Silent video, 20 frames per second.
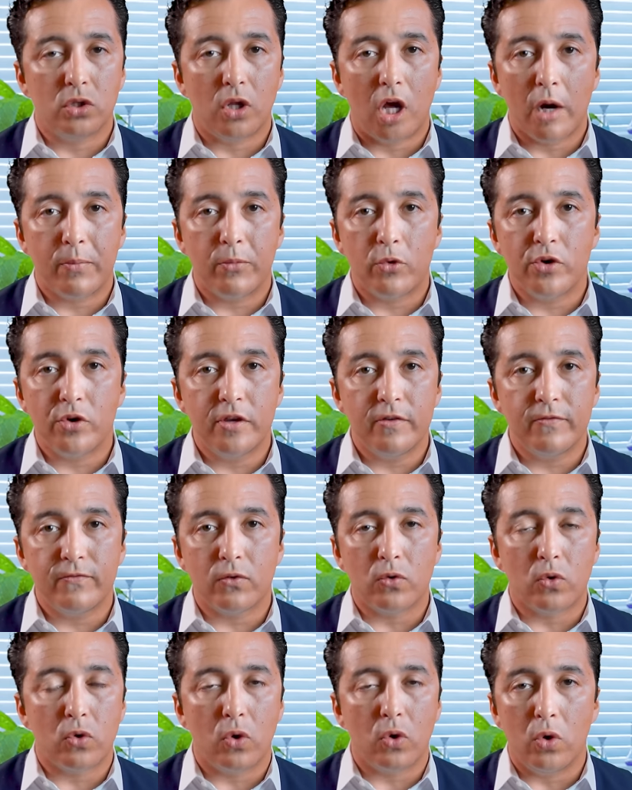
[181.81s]
Library
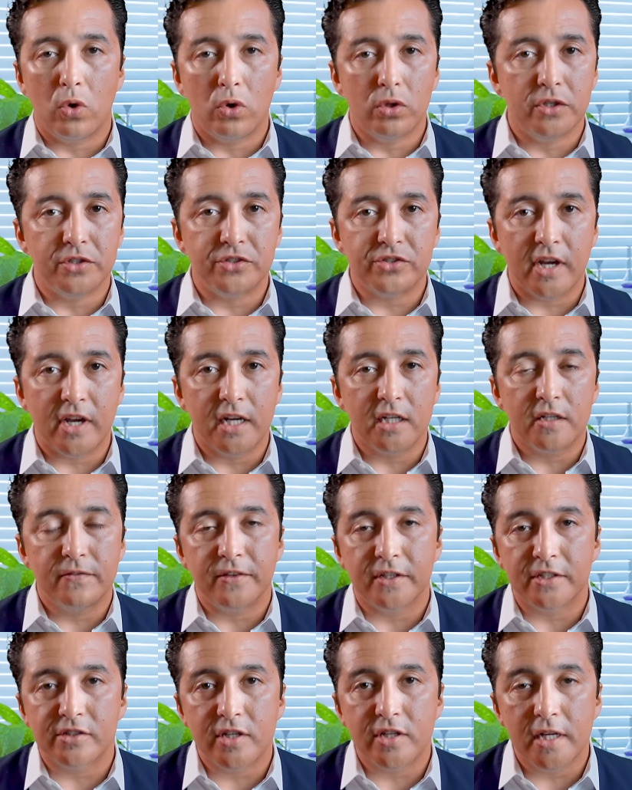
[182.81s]
for all the
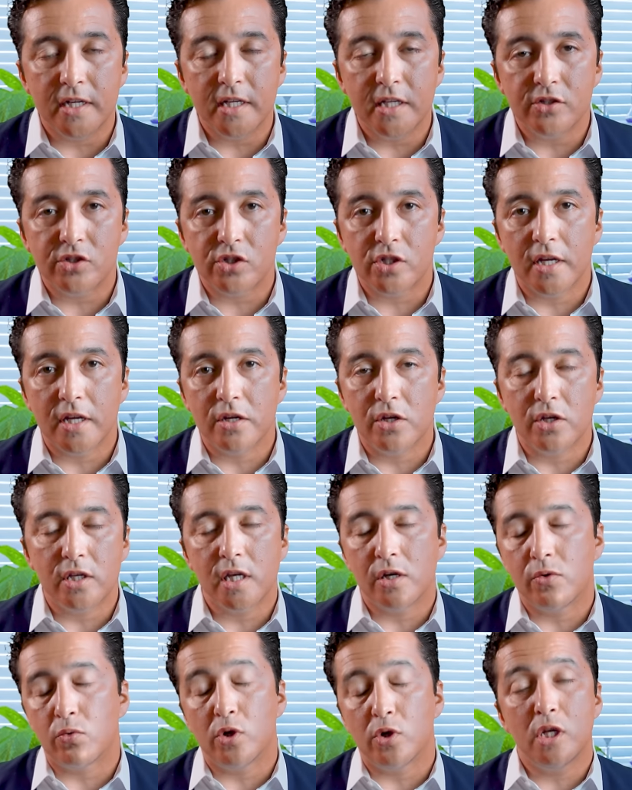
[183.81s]
scientific studies, and you
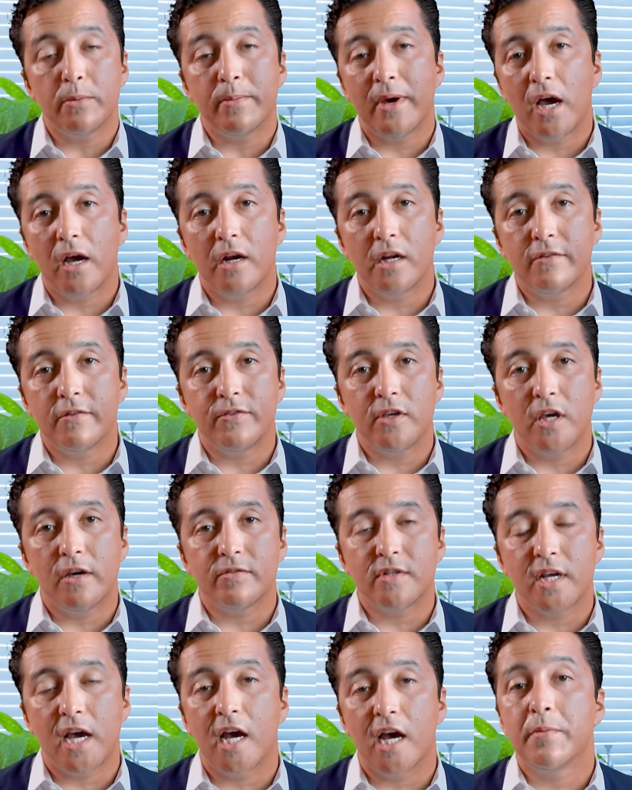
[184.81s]
can read about it if you
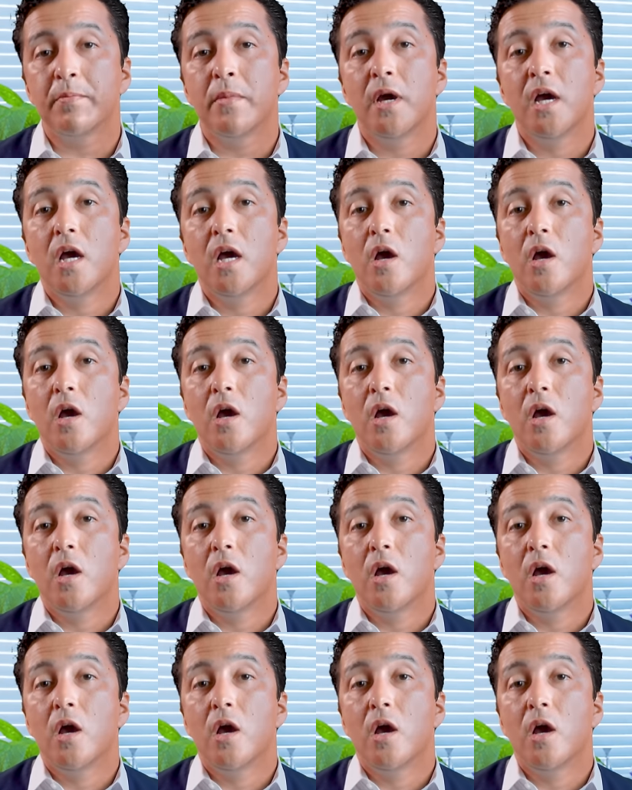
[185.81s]
have time.